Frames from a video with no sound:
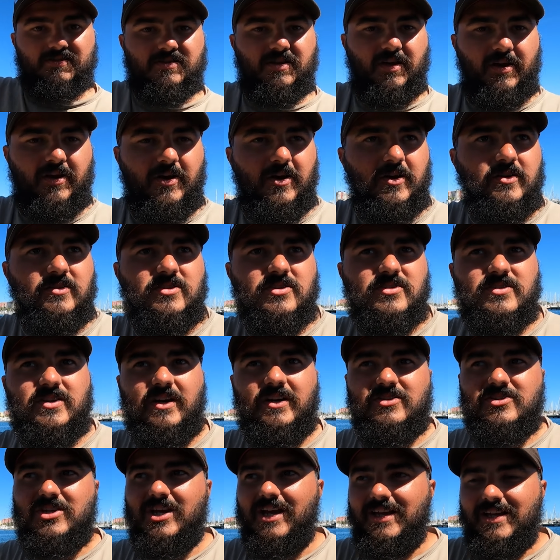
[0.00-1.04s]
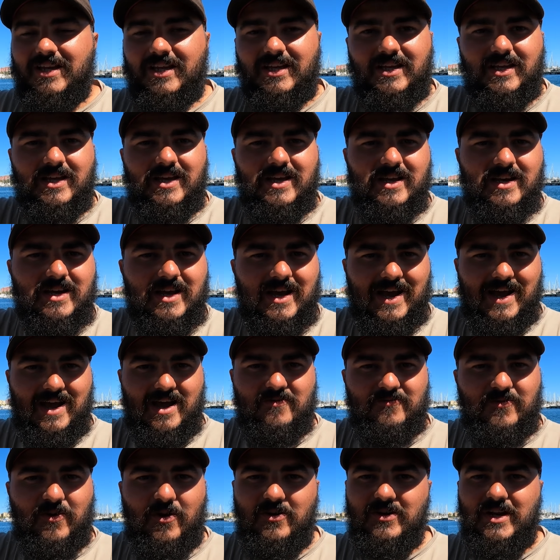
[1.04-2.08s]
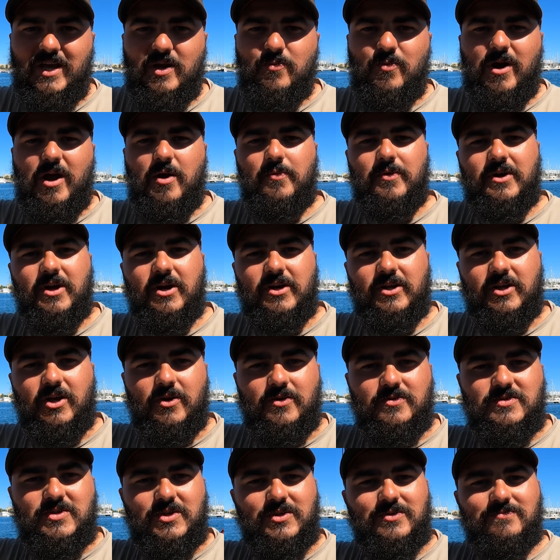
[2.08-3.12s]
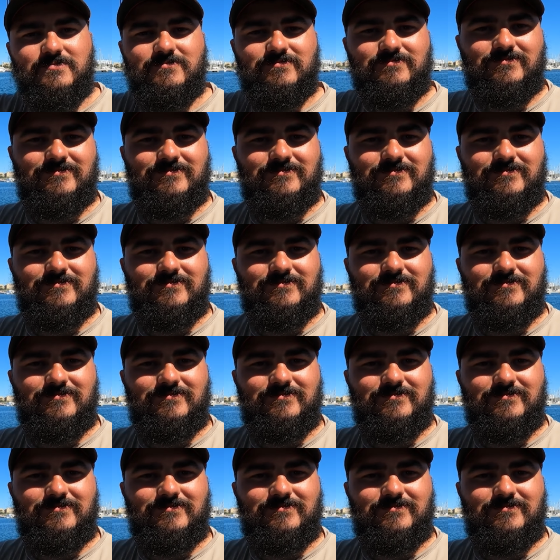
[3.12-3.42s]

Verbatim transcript: So just got to check in and find out where we got to go to.